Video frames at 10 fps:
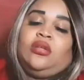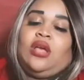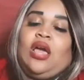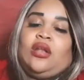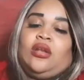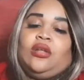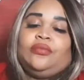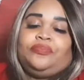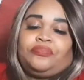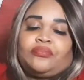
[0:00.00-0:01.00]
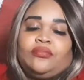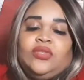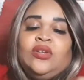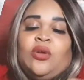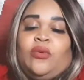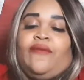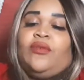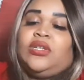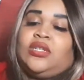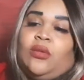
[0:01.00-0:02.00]
I don't know. You know, we
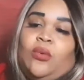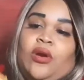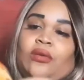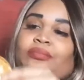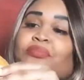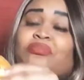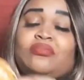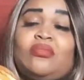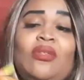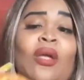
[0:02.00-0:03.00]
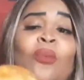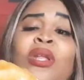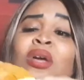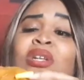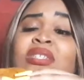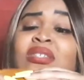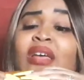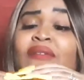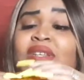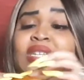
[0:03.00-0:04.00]
foodies of the world. We know this
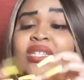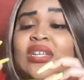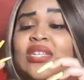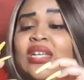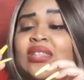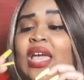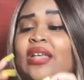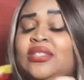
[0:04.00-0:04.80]
stuff in details like that.